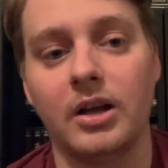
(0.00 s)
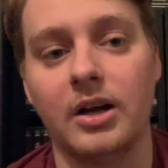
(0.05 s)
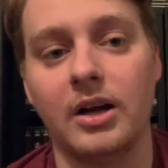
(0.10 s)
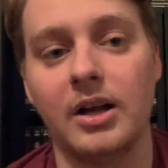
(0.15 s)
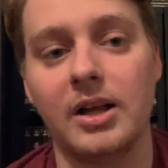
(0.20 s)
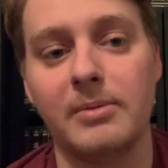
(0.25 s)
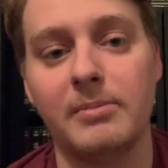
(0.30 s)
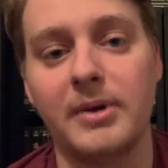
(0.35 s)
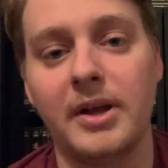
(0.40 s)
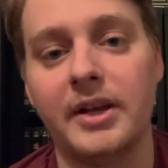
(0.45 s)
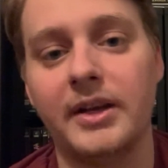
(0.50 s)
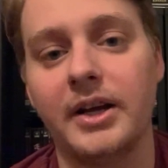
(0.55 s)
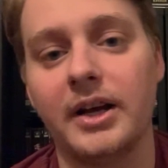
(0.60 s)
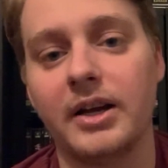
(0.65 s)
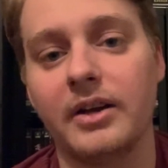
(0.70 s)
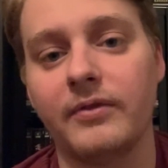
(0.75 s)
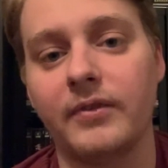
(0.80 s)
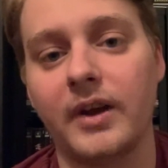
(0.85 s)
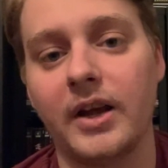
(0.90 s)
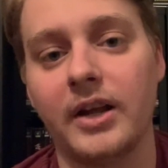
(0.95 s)
He may not
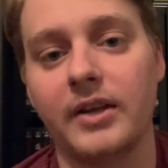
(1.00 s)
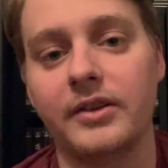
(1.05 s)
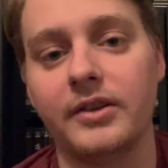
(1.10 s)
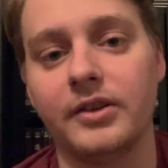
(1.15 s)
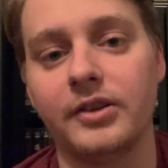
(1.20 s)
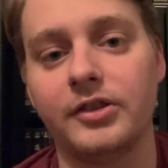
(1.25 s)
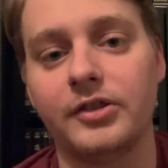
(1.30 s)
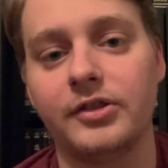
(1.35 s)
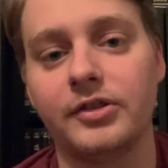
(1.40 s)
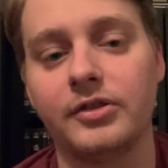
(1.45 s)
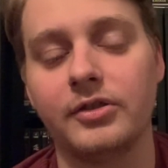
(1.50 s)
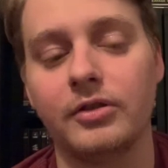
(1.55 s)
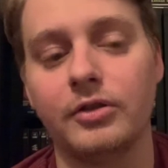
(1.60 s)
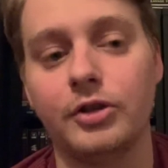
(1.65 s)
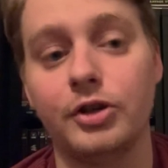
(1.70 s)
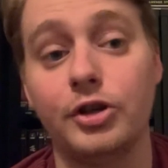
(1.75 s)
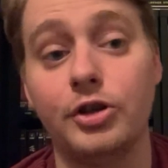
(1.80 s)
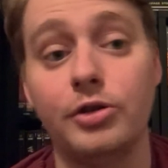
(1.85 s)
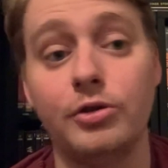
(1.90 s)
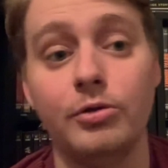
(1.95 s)
have had this
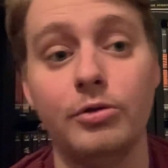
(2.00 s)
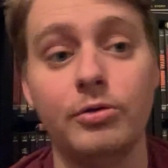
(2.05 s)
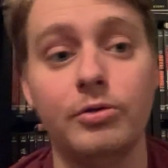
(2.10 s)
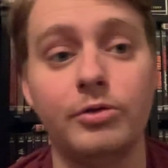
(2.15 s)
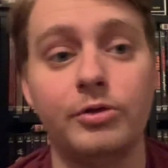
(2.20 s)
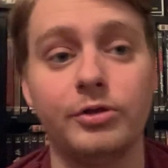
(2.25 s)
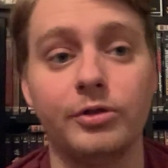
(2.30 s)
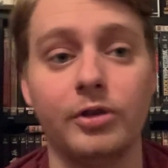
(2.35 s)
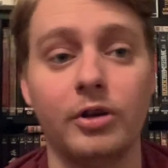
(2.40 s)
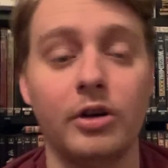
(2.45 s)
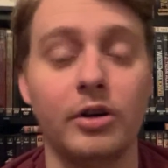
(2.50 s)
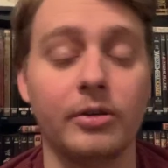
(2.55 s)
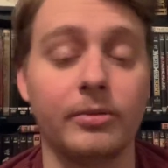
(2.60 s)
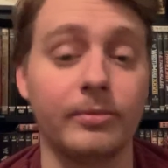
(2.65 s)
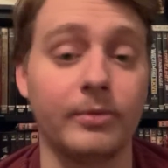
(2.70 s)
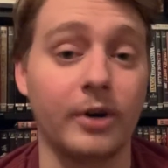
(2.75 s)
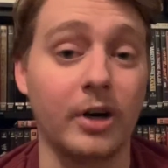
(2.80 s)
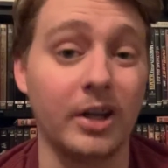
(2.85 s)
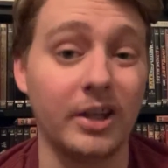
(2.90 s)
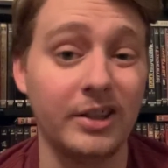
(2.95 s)
huge long
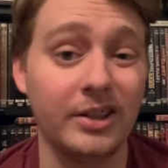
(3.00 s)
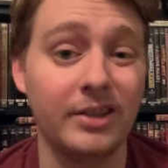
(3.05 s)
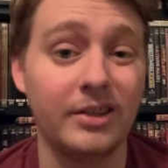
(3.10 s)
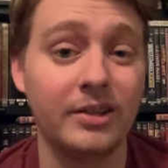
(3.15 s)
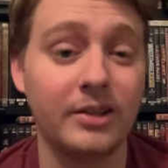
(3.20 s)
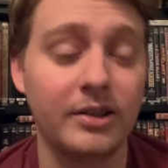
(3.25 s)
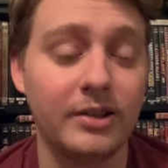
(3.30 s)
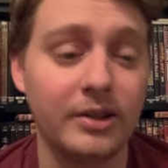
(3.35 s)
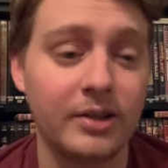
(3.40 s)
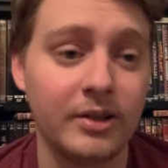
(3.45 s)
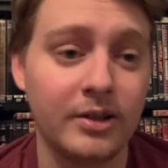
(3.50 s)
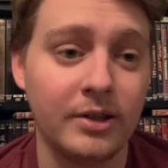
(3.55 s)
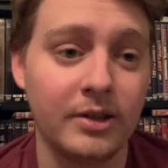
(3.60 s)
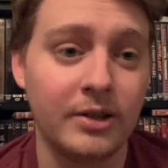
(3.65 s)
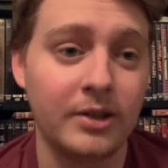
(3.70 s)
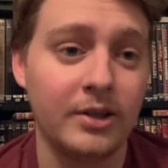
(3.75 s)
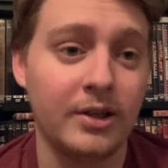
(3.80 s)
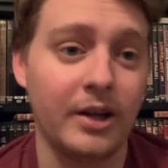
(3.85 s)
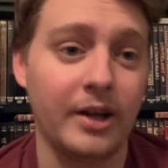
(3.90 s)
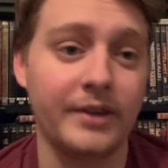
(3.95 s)
run.
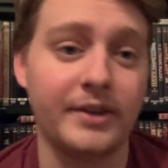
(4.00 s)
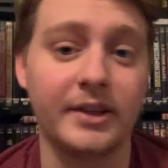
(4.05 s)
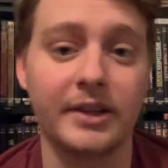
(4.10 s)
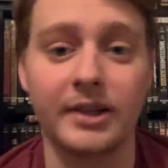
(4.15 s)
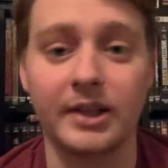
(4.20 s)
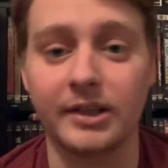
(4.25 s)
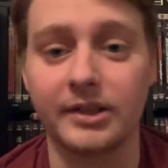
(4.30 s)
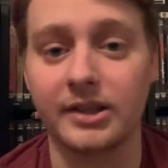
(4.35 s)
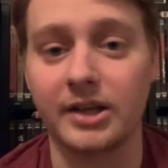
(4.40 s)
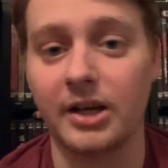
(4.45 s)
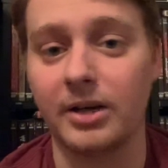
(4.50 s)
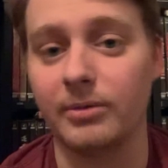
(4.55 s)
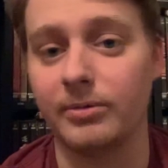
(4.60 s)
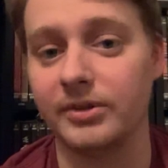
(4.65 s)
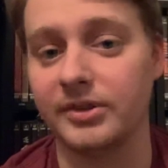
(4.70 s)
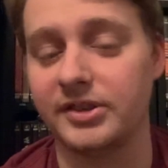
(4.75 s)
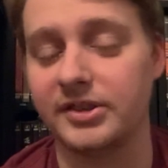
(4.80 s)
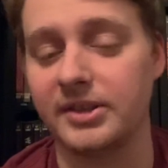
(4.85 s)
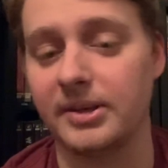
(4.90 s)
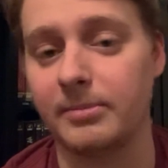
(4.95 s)
I think that's kind of
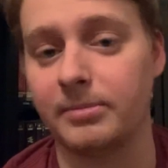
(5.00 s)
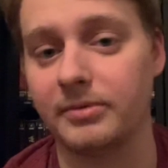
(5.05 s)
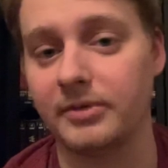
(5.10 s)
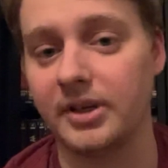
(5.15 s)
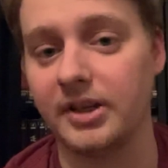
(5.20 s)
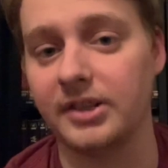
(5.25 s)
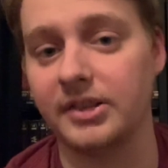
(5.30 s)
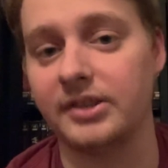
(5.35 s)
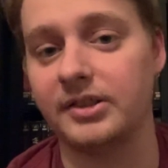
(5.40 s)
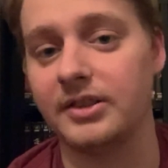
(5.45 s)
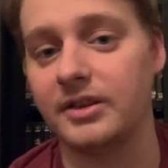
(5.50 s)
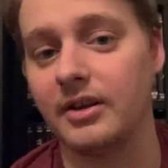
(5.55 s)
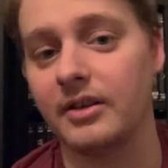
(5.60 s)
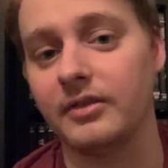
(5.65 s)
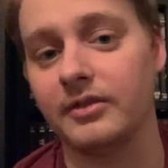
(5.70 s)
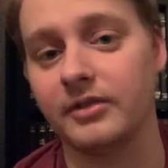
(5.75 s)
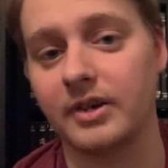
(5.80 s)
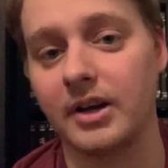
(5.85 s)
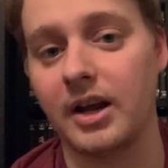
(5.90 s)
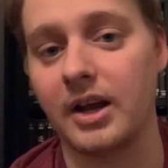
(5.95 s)
what separates the
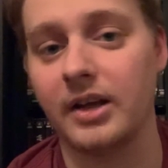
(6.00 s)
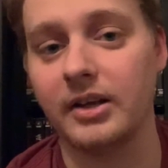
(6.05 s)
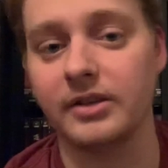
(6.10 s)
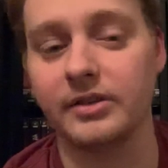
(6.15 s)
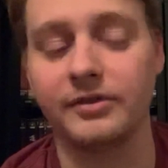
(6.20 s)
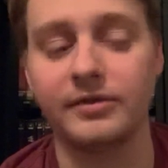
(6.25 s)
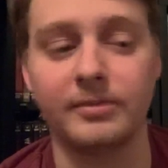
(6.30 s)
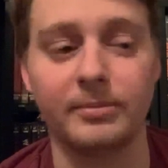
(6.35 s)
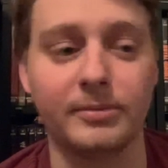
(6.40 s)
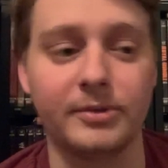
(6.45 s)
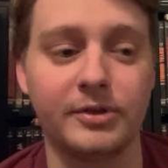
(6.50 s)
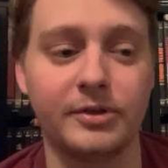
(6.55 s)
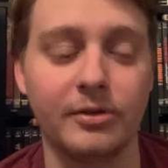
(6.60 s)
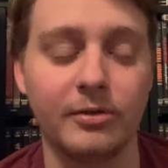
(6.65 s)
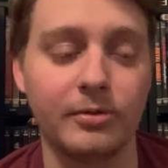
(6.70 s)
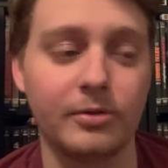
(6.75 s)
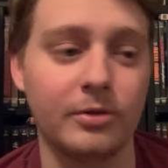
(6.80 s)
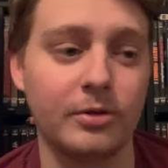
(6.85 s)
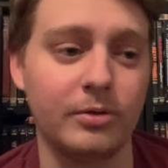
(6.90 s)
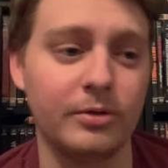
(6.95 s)
other guys from
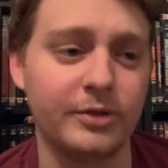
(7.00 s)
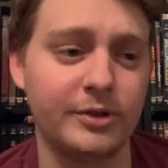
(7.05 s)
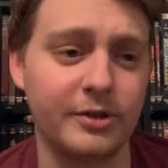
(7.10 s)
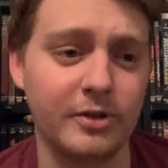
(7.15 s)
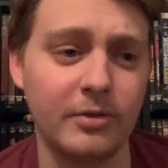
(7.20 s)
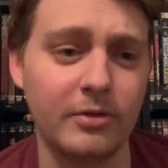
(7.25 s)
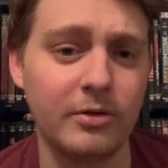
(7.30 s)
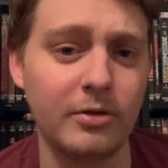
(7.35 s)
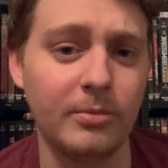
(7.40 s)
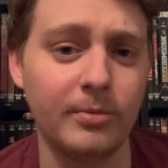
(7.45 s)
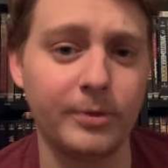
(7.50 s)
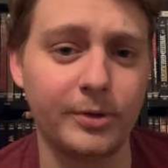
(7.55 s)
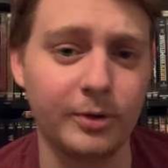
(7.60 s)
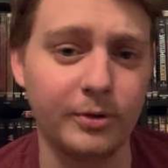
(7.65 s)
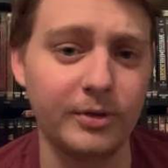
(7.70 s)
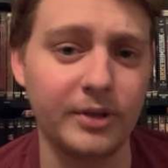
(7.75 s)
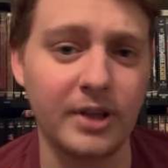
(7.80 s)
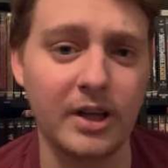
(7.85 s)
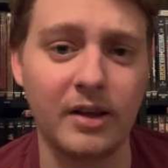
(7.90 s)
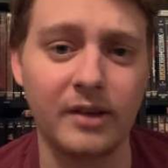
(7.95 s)
Stone Cold. Stone Cold was
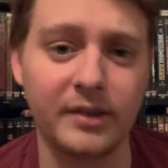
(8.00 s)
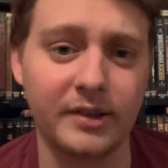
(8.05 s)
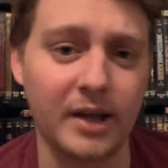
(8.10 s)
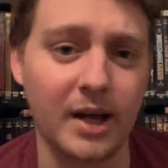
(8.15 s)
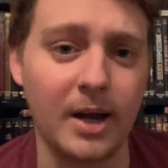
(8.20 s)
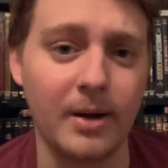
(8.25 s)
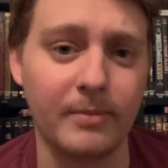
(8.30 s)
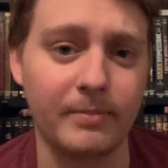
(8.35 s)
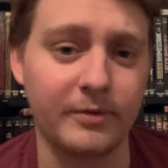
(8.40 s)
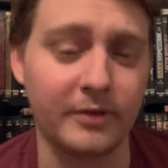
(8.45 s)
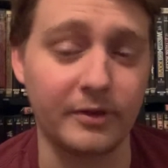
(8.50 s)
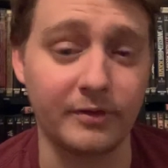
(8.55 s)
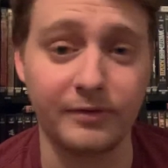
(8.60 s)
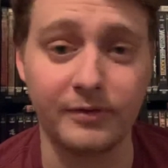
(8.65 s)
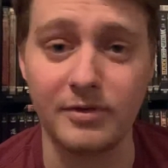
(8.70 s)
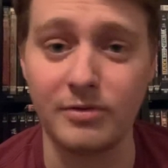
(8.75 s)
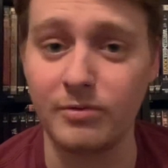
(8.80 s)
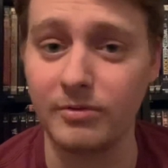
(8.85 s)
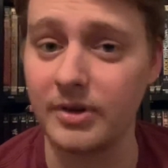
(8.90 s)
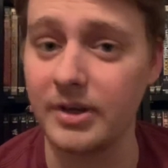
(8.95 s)
only on top for a
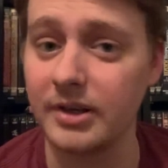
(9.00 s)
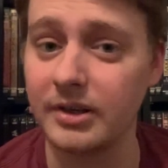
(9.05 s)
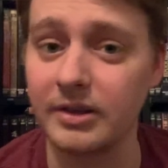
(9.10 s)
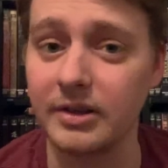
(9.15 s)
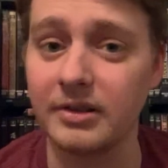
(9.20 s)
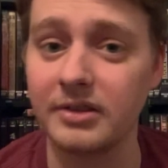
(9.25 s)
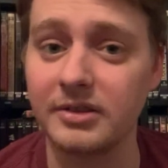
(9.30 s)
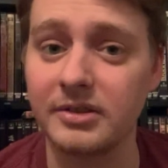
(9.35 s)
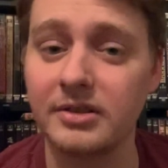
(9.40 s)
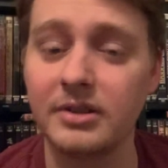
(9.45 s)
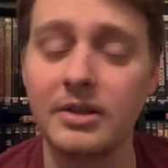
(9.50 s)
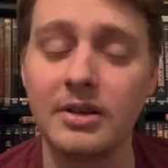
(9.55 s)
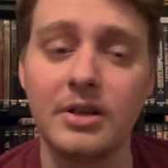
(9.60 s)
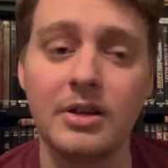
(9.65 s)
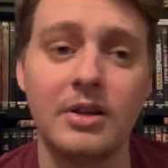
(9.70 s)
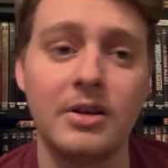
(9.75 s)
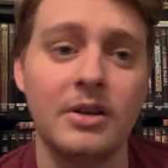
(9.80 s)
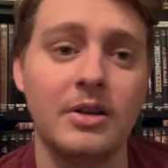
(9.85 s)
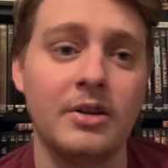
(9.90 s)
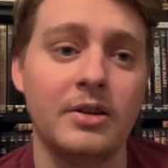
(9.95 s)
few years,
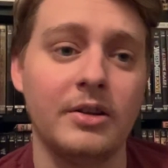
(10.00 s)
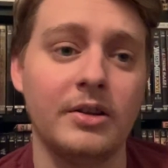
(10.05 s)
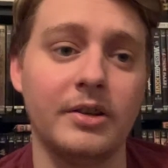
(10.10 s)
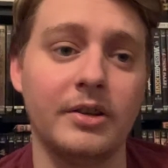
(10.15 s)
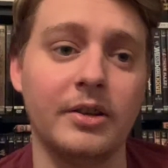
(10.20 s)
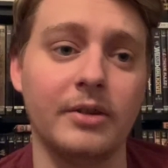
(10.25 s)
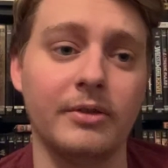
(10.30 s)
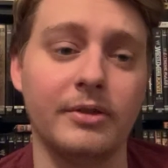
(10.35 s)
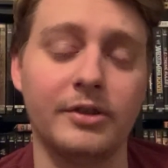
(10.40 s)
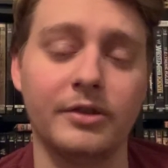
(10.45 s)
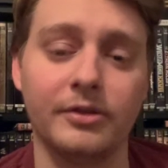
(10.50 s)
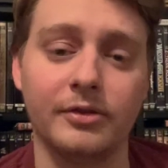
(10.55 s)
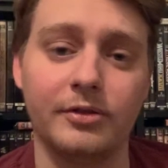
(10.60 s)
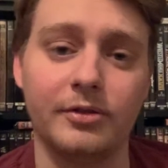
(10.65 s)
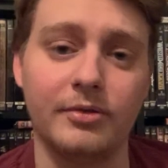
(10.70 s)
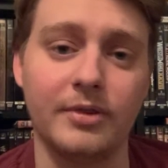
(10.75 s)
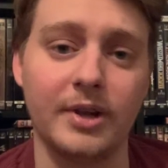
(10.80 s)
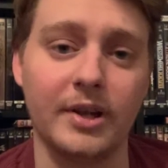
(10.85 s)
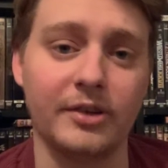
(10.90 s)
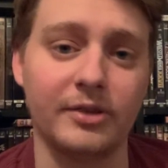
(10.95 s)
until
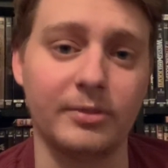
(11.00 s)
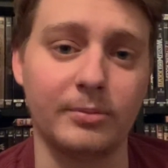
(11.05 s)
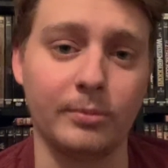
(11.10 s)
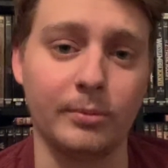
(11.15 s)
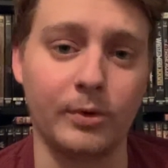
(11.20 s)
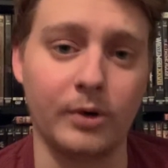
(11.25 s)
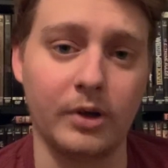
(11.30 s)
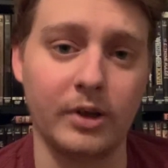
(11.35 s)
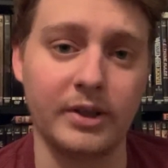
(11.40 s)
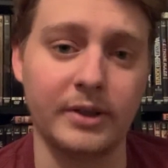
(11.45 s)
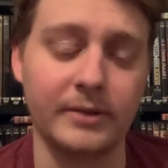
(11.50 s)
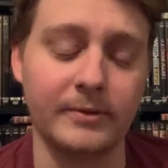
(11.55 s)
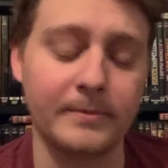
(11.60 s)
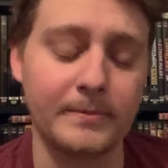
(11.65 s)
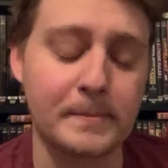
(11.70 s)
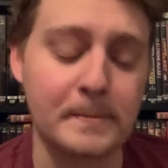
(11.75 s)
2001.